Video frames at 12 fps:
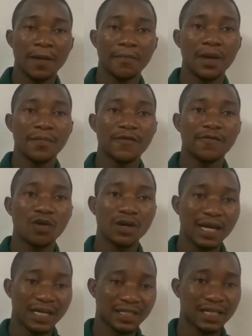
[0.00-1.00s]
But before
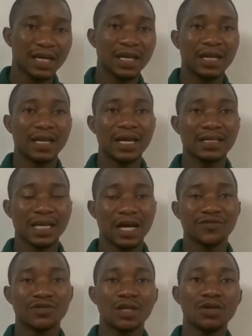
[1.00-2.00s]
that, let's
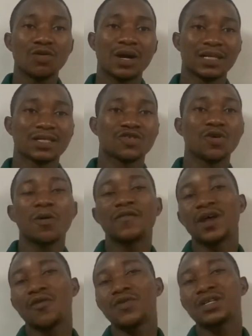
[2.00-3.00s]
actually look at some of
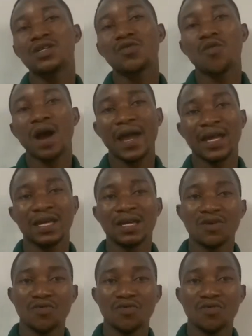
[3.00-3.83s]
the reasons why